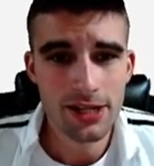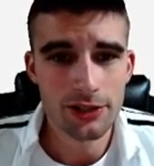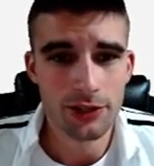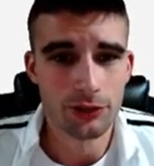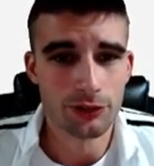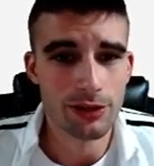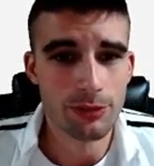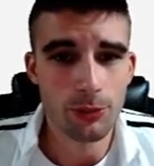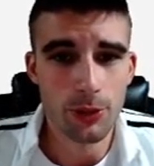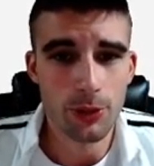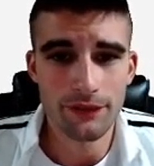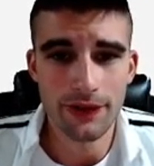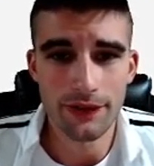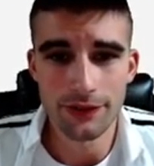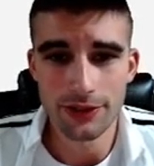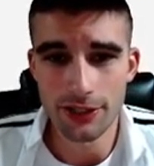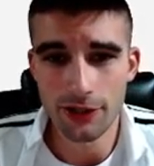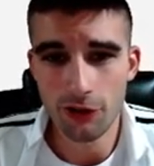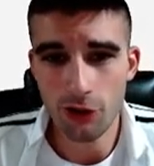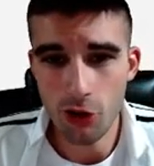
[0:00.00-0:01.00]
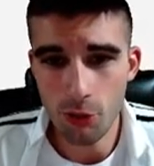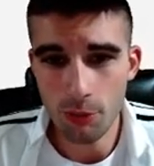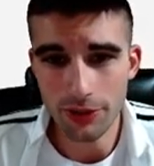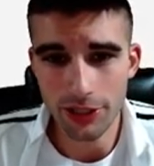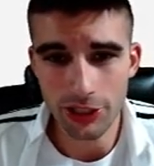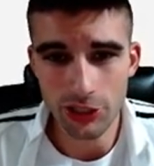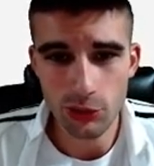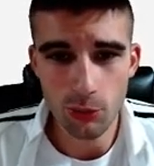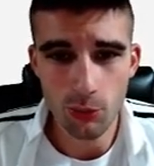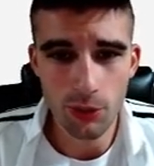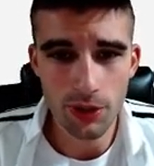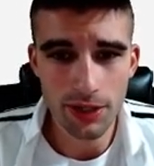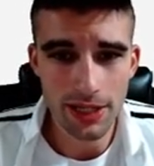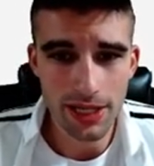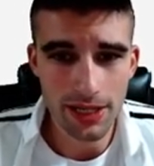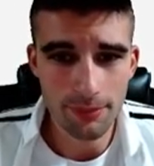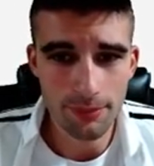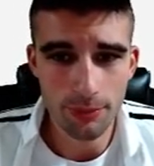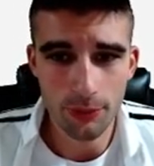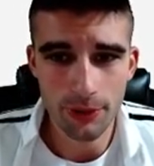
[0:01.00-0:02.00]
The 3-point favorites at home with a
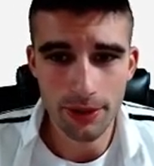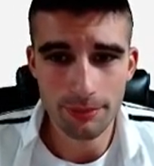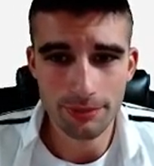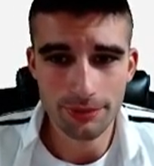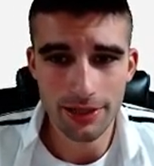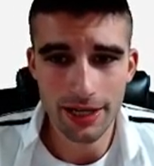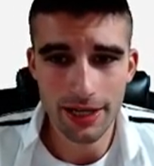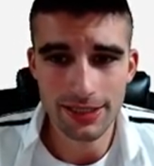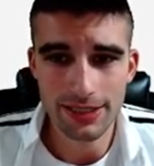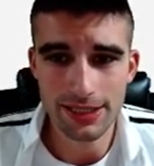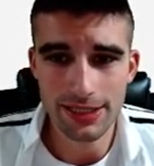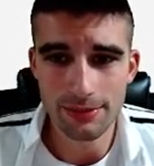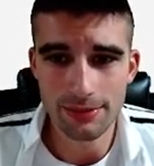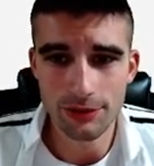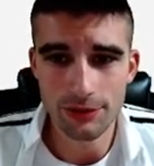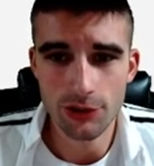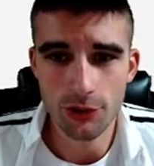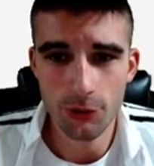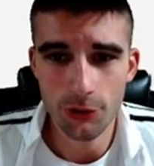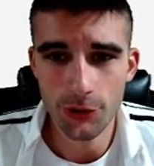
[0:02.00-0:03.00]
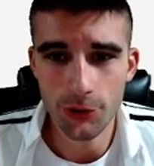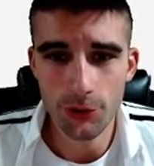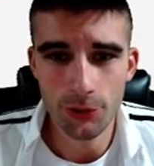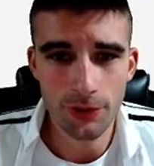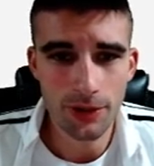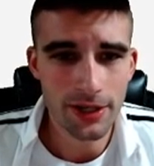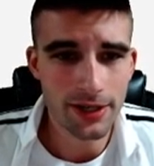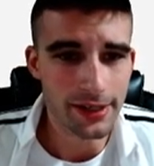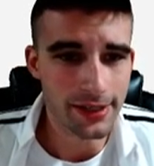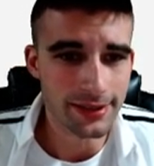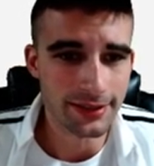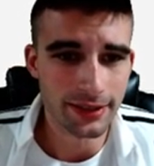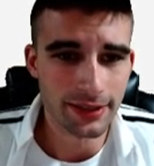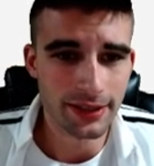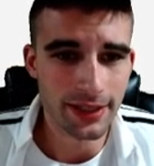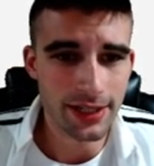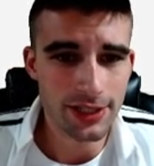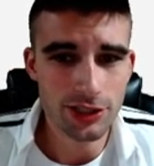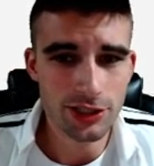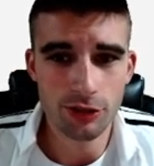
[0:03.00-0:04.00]
28-point implied team total. He's
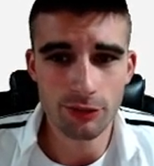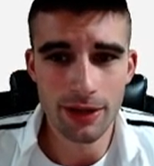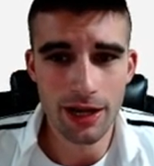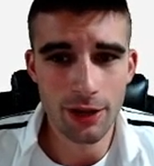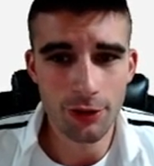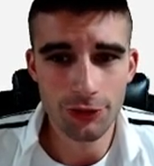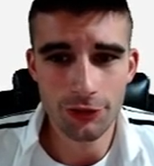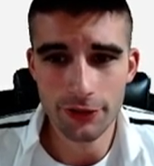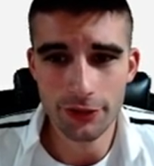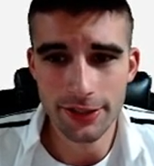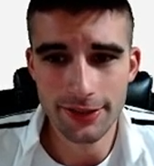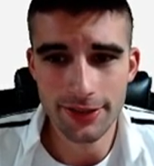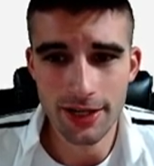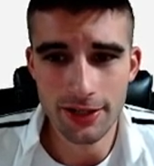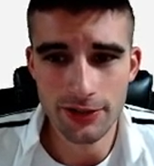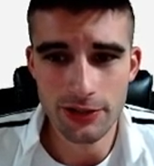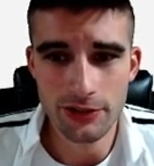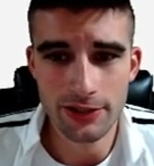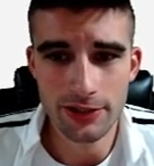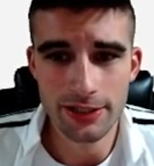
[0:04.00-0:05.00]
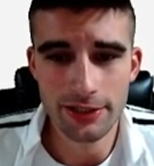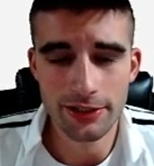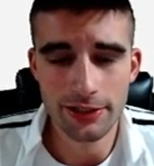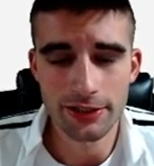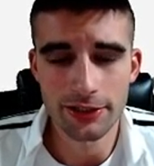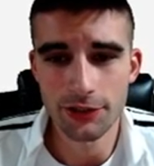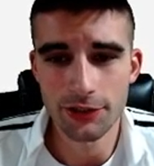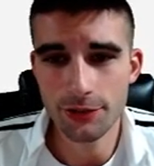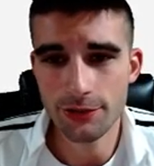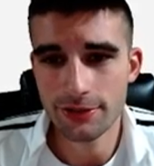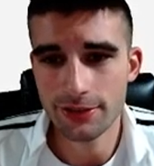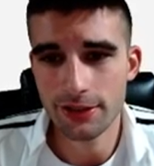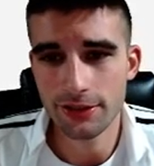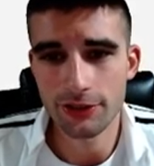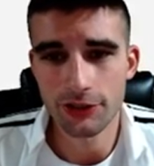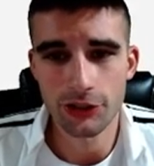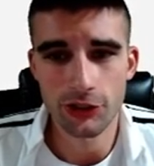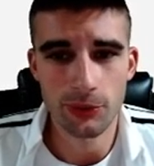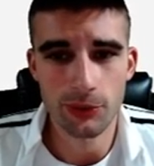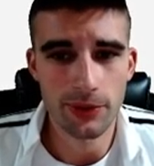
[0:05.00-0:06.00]
going to get you around 30 touches here in Houston.
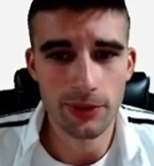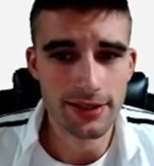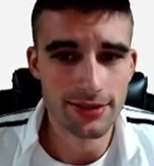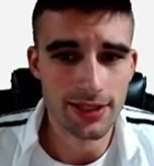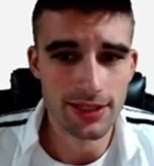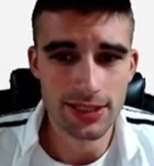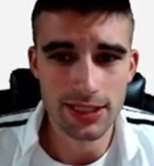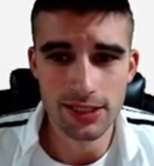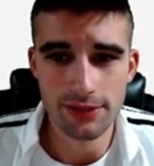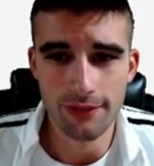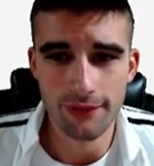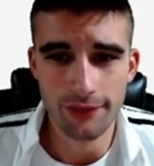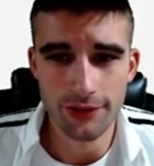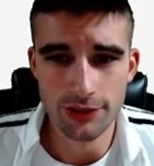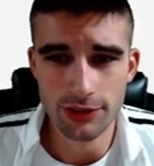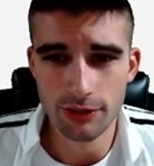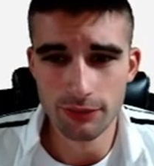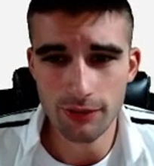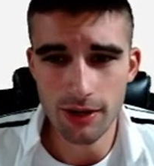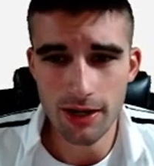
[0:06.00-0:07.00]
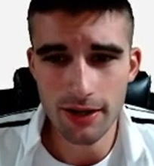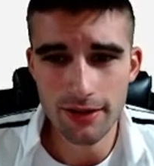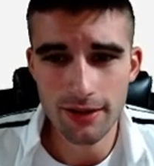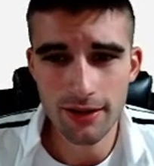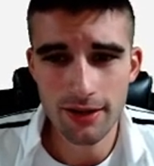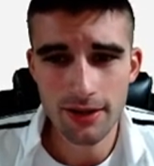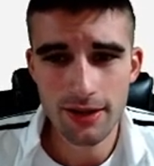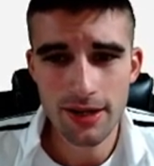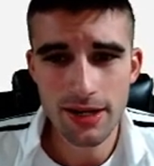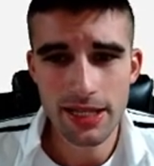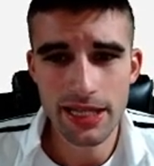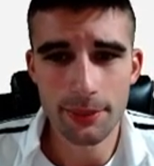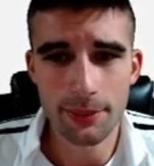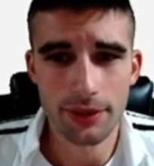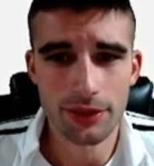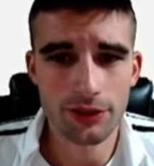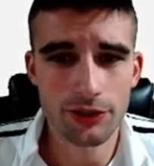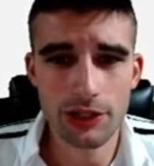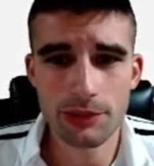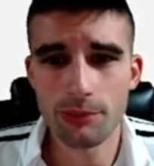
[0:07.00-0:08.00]
They're 26 DVOA versus the run,
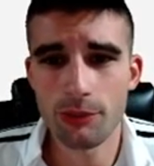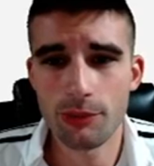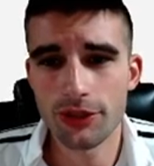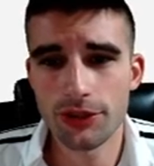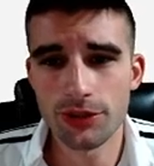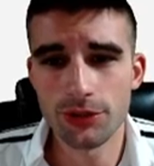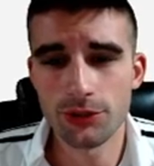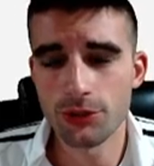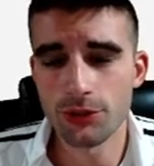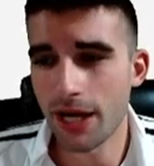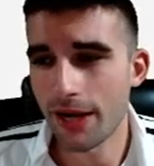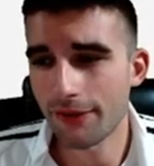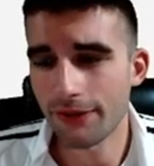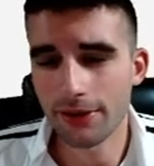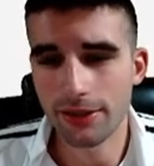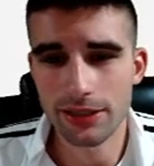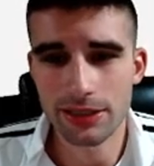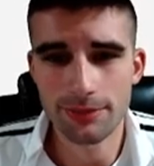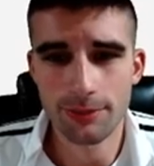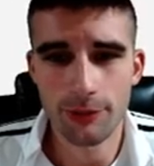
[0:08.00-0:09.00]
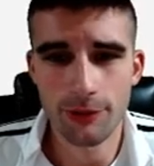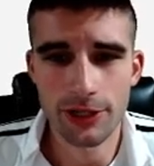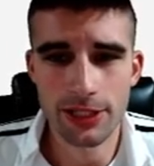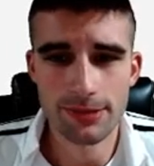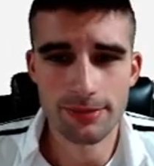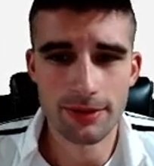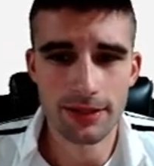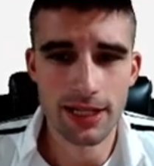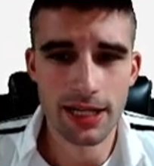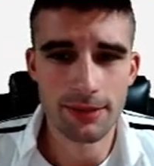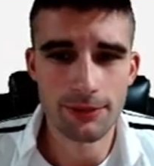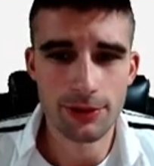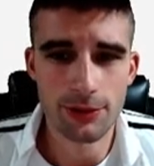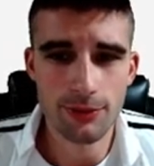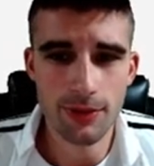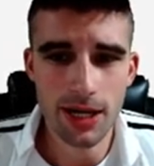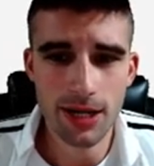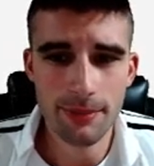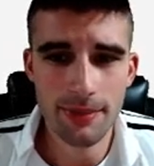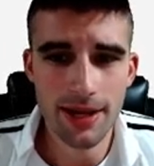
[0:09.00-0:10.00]
having 30.2 DraftKings points per game to
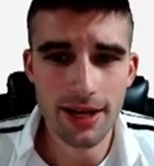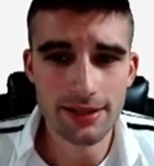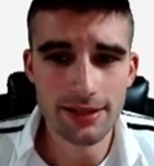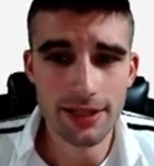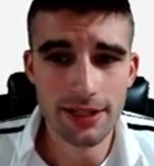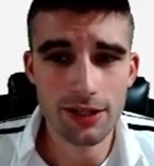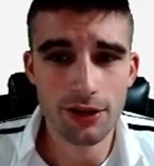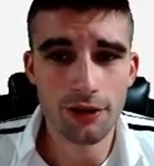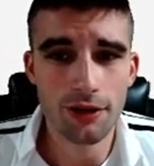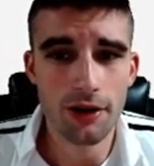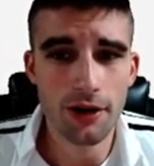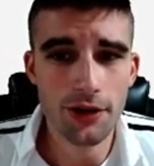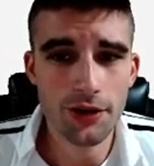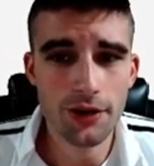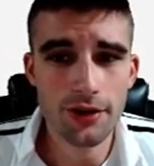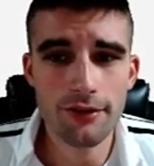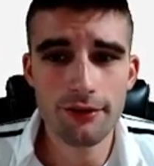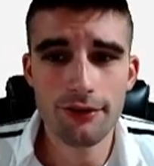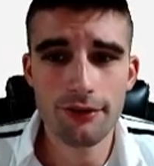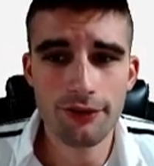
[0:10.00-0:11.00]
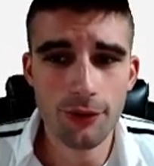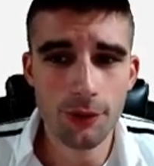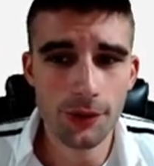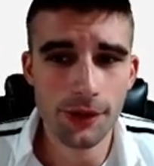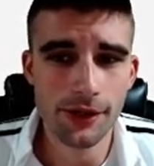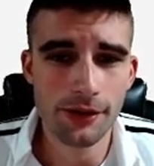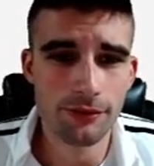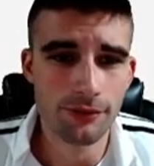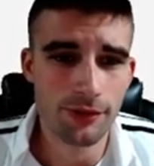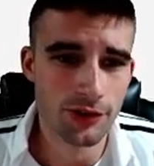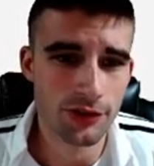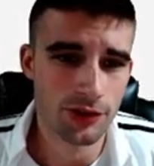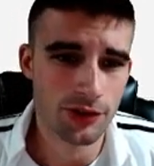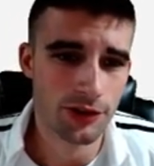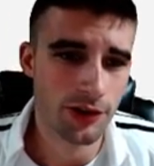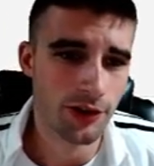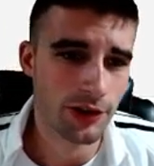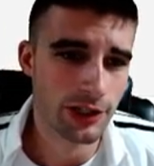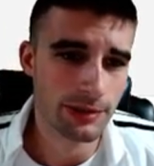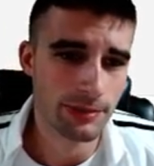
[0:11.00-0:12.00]
running backs, and 140
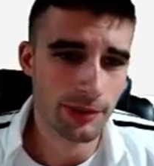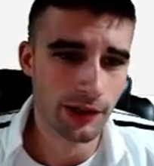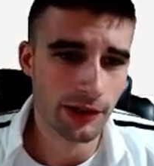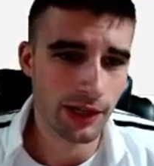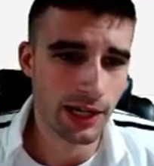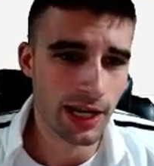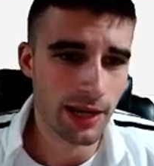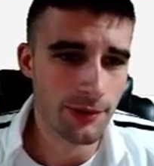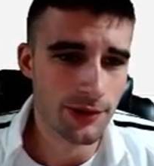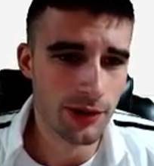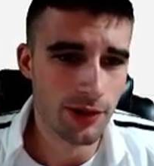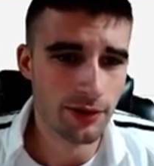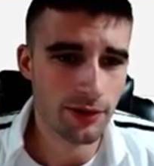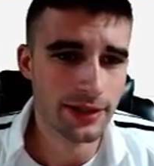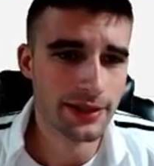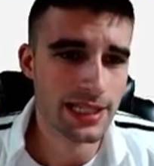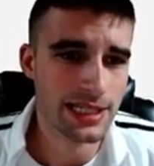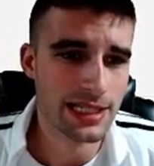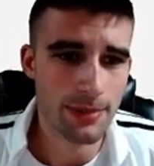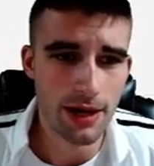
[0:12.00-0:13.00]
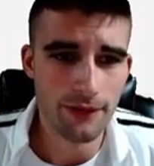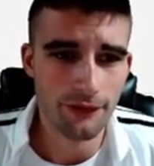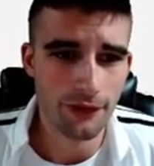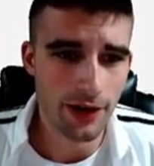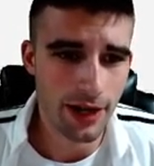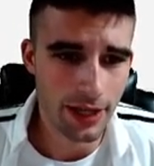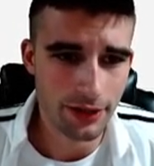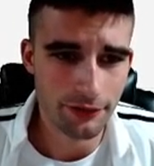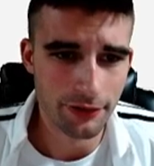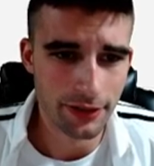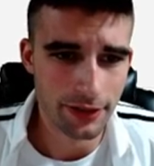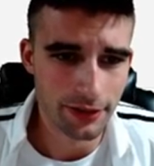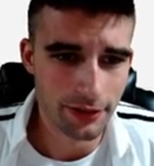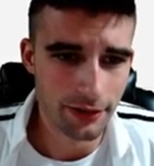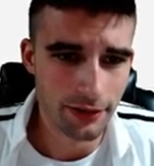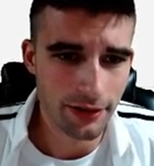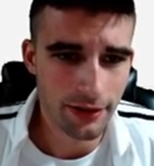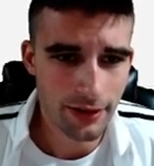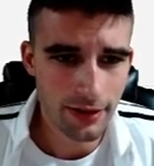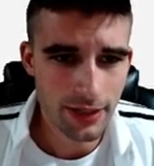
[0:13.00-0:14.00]
rushing yards per game. So I like the spot for Henry
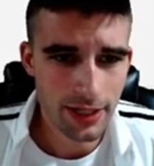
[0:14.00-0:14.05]
here.